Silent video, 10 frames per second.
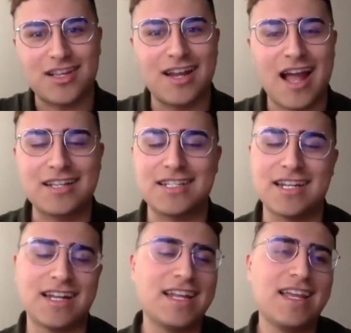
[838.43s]
on
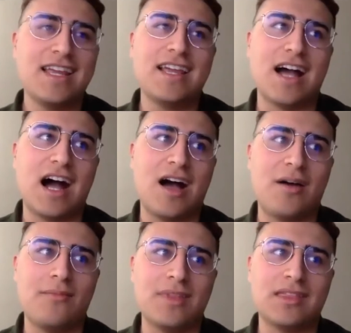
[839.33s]
accident,
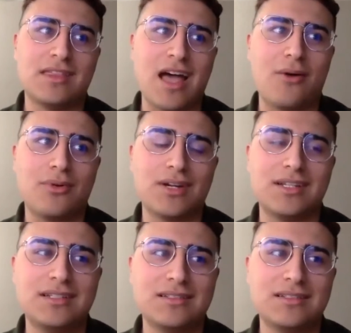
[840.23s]
and that would